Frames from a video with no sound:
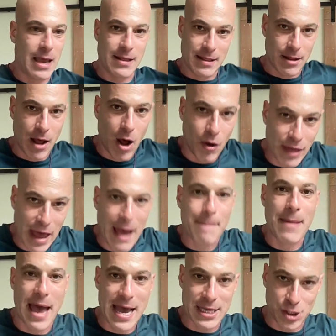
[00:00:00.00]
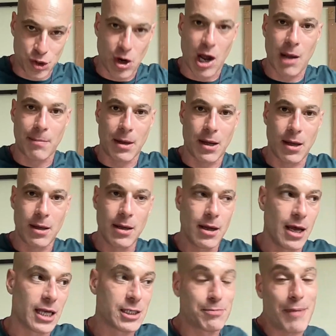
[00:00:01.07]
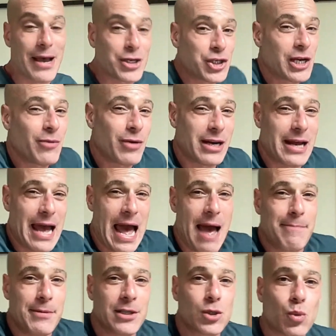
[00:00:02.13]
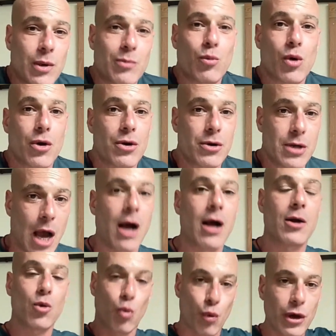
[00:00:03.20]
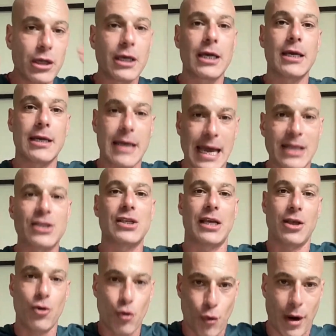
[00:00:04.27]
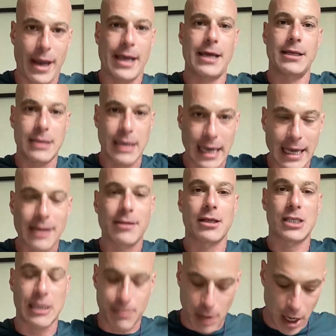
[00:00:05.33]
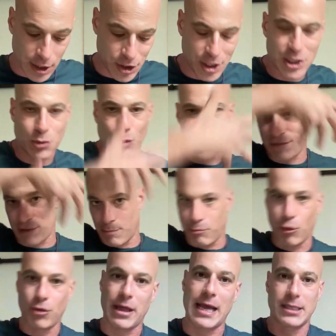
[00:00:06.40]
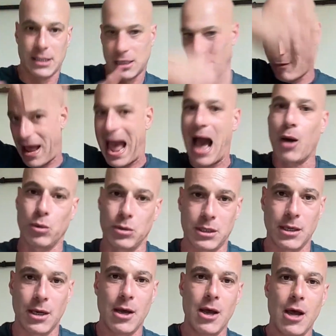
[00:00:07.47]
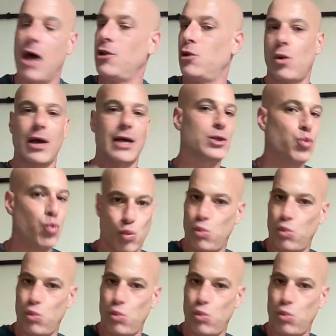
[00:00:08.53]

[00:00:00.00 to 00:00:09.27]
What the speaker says: and all that past trauma, especially when it happens when we're young, really gets ingrained in the subconscious. And we have to pull that stuff out. Otherwise,